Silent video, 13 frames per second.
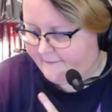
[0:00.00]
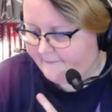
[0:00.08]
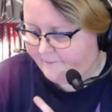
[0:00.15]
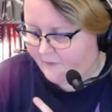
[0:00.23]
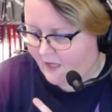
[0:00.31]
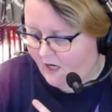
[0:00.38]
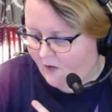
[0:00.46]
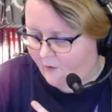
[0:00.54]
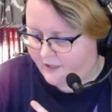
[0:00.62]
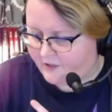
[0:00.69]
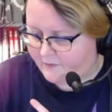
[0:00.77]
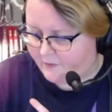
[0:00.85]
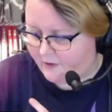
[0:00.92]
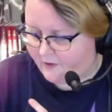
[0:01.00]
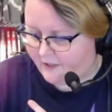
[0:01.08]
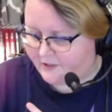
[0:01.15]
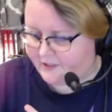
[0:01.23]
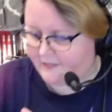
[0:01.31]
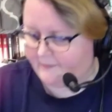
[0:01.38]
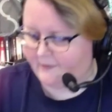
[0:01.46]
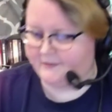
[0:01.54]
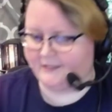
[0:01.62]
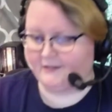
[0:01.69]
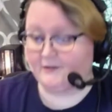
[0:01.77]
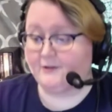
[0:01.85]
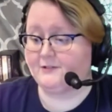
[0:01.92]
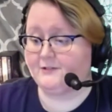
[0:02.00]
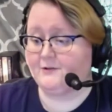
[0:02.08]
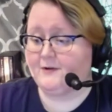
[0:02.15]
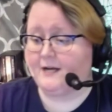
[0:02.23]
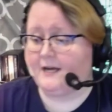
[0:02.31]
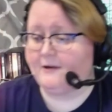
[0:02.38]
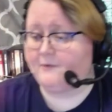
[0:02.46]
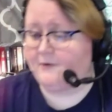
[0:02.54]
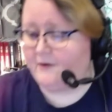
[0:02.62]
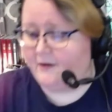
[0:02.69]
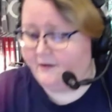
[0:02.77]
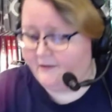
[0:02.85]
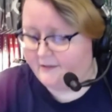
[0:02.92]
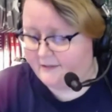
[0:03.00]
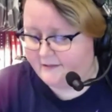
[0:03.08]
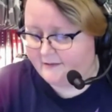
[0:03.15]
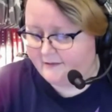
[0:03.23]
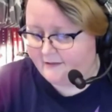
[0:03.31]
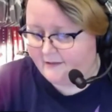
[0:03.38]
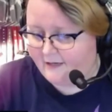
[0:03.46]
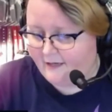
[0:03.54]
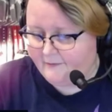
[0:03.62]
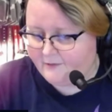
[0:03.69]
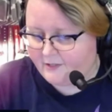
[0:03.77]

Oh, Egypt location table. I was like, there is no Cairo on this option.